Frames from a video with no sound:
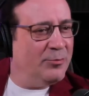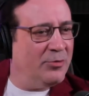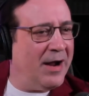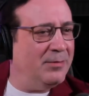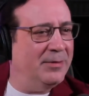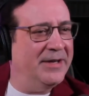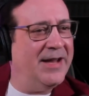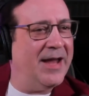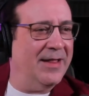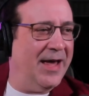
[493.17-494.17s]
Probably
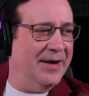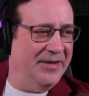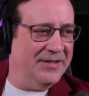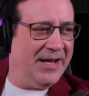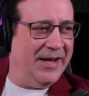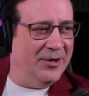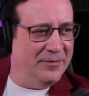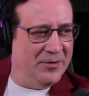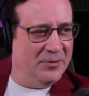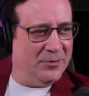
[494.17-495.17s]
not a lot of East Idaho
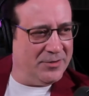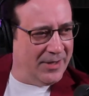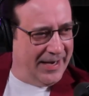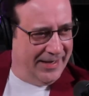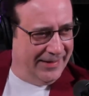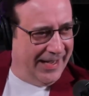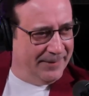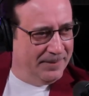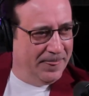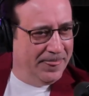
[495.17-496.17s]
hmm. funerals are like that.